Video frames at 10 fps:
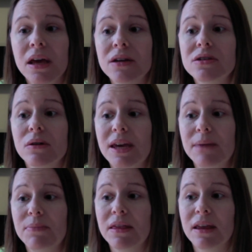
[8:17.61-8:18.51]
So
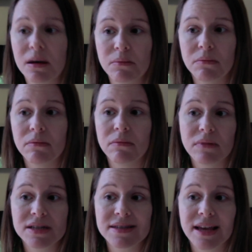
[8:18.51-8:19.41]
keeping them,
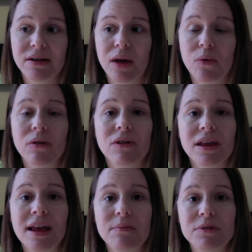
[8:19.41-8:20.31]
because they weren't really
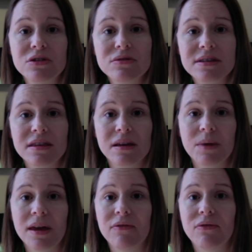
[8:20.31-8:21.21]
that much use to them
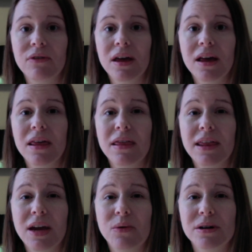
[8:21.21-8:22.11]
if
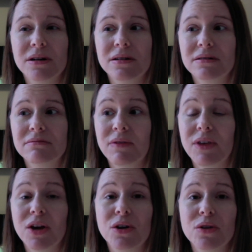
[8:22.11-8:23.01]
they
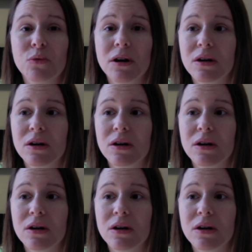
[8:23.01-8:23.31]
couldn't work.